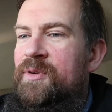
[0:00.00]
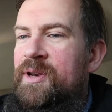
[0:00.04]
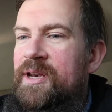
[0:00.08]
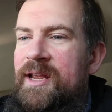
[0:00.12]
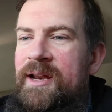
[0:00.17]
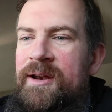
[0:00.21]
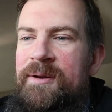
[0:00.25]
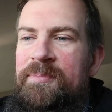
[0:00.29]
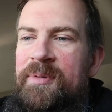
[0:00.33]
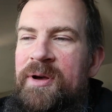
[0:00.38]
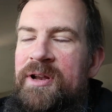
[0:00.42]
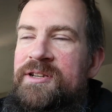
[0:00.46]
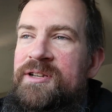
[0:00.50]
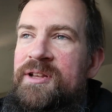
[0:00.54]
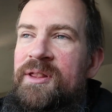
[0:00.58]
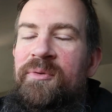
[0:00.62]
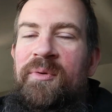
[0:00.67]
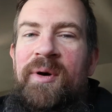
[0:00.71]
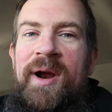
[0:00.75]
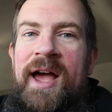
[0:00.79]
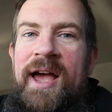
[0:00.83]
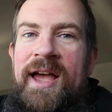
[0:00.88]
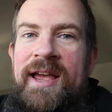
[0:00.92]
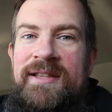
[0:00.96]
We did a bunch of the
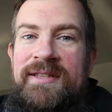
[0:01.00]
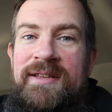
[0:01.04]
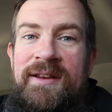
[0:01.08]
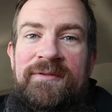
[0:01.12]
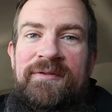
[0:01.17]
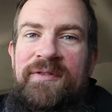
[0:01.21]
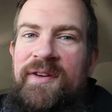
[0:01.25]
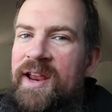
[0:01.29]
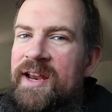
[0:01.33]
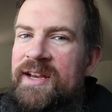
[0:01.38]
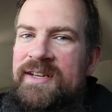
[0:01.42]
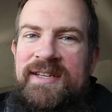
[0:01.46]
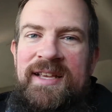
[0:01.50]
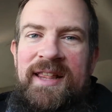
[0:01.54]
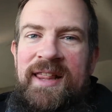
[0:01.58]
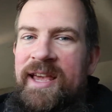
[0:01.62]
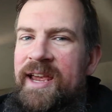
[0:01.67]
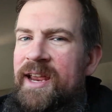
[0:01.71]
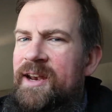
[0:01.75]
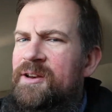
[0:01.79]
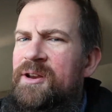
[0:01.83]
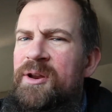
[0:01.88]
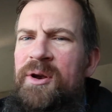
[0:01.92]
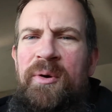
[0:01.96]
rides in
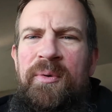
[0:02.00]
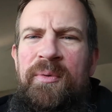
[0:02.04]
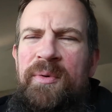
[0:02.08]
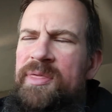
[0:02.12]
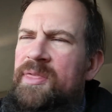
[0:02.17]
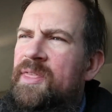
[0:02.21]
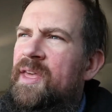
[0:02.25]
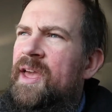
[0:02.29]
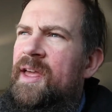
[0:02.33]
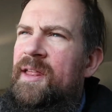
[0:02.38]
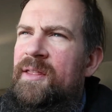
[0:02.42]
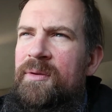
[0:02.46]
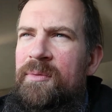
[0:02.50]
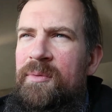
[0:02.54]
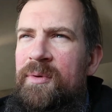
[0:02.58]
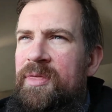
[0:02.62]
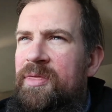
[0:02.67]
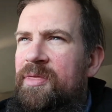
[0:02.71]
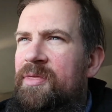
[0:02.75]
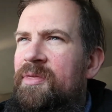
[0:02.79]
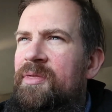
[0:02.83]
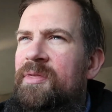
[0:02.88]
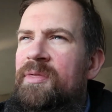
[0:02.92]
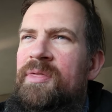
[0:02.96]
Fantasyland, you know, with that
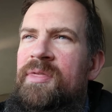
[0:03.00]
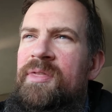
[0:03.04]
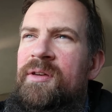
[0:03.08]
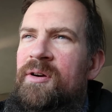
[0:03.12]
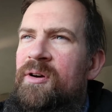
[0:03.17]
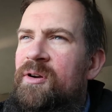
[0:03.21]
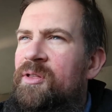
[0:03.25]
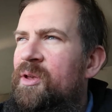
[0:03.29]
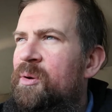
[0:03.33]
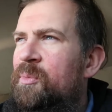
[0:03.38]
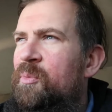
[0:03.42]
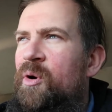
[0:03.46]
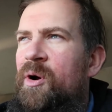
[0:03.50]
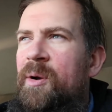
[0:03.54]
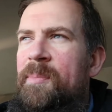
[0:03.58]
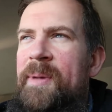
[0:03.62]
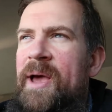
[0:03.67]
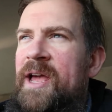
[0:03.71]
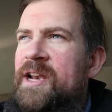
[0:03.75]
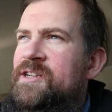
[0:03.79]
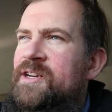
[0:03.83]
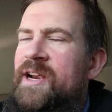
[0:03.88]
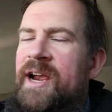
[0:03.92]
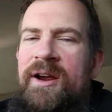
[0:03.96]
with the early morning
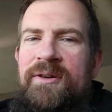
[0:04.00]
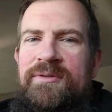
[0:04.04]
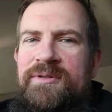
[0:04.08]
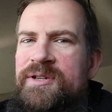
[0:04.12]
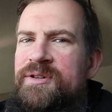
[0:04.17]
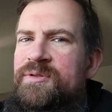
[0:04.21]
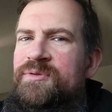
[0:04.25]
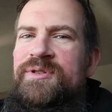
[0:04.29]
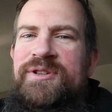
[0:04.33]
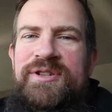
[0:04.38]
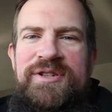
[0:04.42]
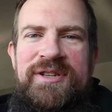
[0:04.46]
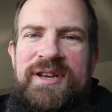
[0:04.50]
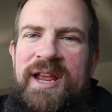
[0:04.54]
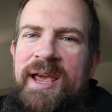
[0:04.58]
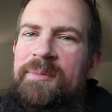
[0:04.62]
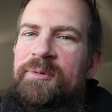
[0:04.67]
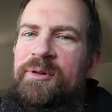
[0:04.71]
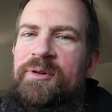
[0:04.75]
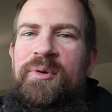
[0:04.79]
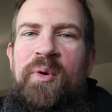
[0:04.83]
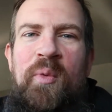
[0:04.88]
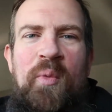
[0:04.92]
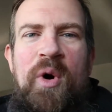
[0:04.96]
magic hours, you are just
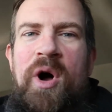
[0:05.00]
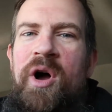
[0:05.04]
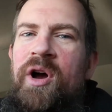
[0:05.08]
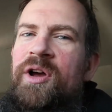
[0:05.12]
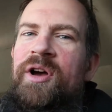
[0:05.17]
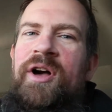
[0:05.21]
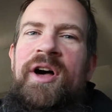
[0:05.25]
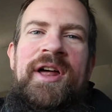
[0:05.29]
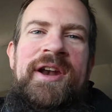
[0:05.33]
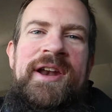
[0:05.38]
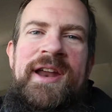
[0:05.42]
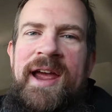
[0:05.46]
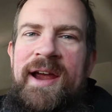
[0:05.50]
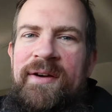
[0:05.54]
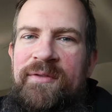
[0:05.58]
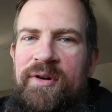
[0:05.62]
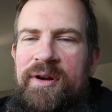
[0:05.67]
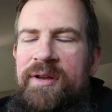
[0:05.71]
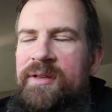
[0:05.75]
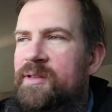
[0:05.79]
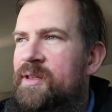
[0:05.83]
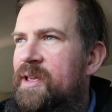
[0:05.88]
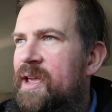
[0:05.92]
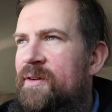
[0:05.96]
able to walk on to
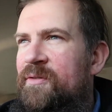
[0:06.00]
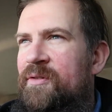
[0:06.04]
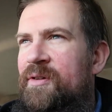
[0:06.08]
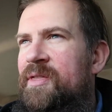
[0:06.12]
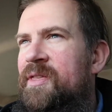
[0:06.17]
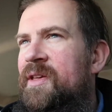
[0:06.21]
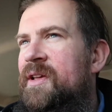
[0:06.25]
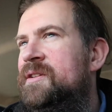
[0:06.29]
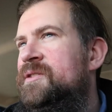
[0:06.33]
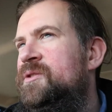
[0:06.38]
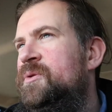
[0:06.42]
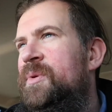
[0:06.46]
every everything.